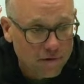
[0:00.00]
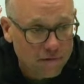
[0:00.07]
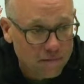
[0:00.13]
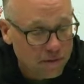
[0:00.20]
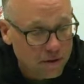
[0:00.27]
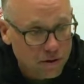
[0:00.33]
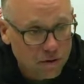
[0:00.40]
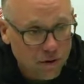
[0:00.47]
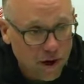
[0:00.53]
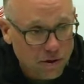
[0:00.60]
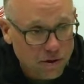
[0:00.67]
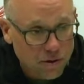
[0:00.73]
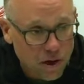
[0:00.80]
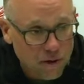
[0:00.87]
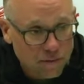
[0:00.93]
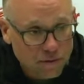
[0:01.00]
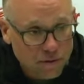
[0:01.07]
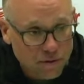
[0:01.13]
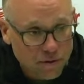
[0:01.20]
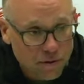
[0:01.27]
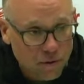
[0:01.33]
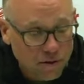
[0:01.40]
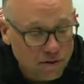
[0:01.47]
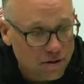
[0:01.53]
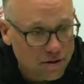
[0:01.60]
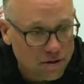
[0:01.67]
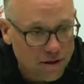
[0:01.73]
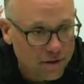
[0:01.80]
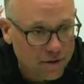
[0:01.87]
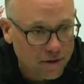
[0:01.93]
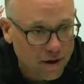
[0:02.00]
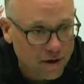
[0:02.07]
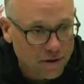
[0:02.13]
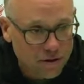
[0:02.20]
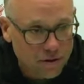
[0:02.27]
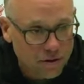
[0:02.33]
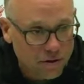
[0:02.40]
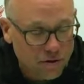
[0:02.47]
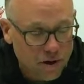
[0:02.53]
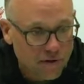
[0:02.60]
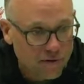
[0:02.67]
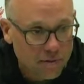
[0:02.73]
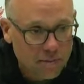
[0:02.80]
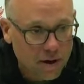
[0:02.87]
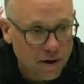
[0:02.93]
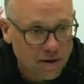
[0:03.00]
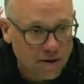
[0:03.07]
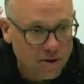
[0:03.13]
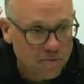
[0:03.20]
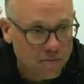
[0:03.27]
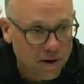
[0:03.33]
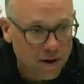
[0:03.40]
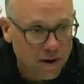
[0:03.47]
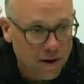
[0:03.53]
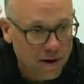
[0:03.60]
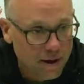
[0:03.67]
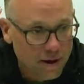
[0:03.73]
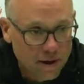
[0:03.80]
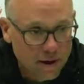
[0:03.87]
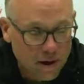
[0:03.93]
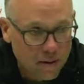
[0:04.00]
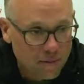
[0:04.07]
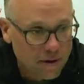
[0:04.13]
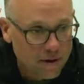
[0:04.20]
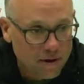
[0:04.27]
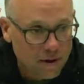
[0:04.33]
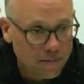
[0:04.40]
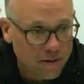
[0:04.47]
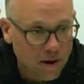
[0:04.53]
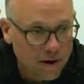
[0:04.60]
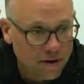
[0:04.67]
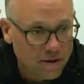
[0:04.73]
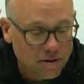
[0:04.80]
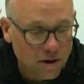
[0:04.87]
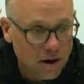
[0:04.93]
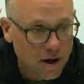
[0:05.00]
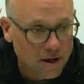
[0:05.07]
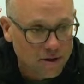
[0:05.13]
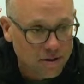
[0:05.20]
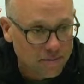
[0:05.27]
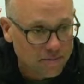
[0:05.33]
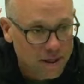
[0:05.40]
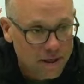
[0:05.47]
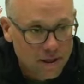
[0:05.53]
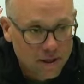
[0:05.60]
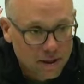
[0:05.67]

from the Grand Traverse Resort to Center Ice and you're driving by East Bay, I mean, come on, it's awesome.